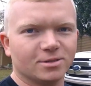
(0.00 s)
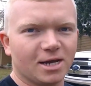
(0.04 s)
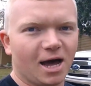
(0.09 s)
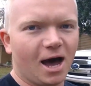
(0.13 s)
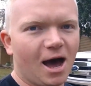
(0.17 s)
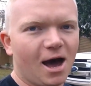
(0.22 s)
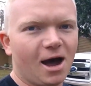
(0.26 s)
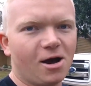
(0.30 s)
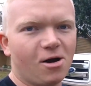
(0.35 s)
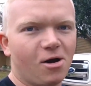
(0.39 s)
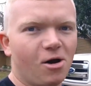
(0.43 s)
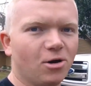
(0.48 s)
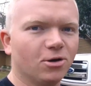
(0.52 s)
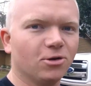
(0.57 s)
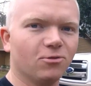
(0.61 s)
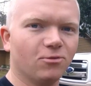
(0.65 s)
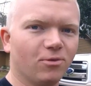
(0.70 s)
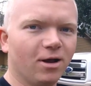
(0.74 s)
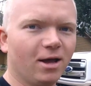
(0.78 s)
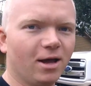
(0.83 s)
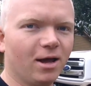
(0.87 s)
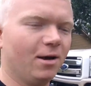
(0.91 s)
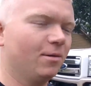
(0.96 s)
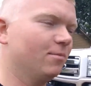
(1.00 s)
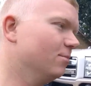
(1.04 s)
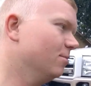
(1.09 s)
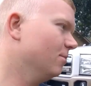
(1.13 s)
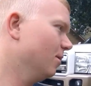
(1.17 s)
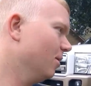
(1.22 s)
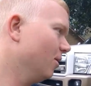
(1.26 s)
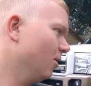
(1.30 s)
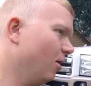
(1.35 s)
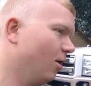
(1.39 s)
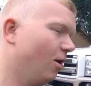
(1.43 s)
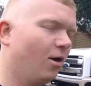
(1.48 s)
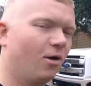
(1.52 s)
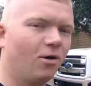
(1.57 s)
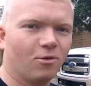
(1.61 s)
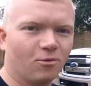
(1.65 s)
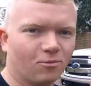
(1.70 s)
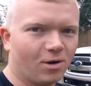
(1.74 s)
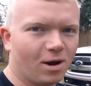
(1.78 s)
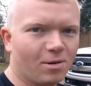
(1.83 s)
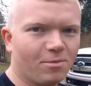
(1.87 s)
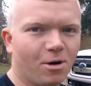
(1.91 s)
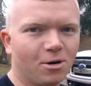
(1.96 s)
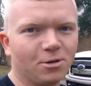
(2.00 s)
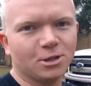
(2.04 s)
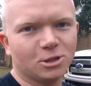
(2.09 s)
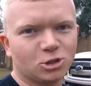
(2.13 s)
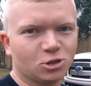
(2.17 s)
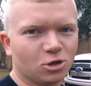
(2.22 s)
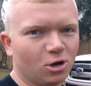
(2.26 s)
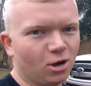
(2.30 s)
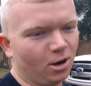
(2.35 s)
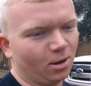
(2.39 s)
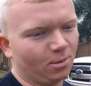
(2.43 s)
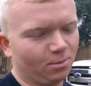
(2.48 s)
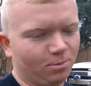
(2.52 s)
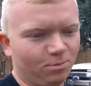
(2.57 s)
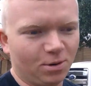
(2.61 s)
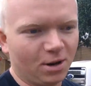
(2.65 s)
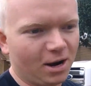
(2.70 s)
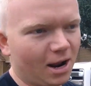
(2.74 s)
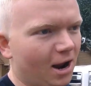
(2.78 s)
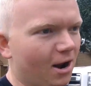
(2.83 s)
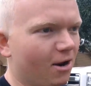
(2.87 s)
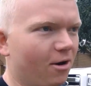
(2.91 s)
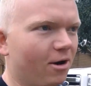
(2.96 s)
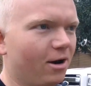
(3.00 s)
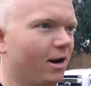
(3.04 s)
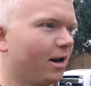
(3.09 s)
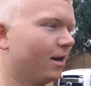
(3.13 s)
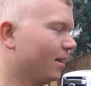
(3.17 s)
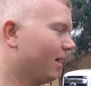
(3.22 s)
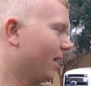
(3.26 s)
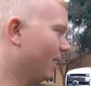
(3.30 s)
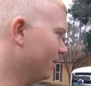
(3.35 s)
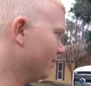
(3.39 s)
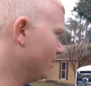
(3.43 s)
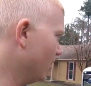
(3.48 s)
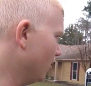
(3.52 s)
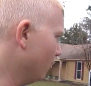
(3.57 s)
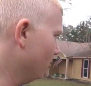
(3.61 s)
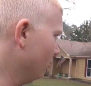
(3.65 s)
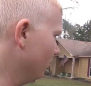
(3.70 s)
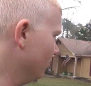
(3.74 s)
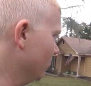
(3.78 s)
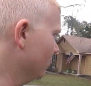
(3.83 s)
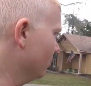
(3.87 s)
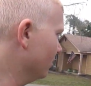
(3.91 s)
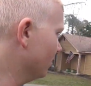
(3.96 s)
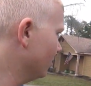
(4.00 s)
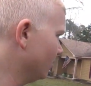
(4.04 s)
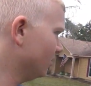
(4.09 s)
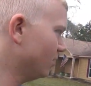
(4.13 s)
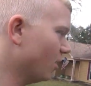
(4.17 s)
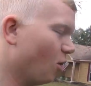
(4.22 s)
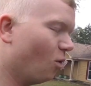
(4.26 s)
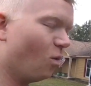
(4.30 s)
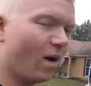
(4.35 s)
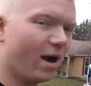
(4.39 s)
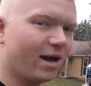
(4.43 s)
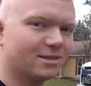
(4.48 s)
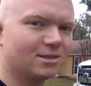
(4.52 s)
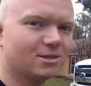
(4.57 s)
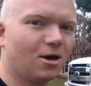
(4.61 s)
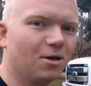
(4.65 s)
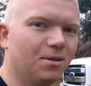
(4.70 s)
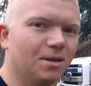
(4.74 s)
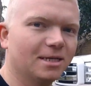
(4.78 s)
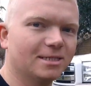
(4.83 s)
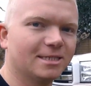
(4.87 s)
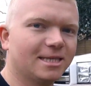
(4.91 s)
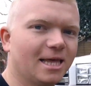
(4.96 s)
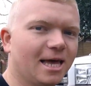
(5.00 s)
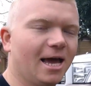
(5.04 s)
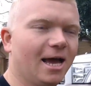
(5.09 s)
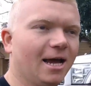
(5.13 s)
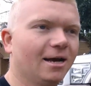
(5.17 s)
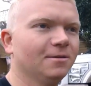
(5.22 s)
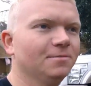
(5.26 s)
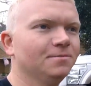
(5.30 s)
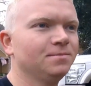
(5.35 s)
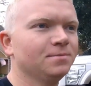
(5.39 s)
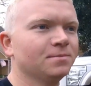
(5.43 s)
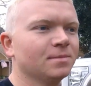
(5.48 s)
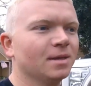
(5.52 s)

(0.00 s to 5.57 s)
Tire on the rim on the truck, put air in it, like no weights on this thing.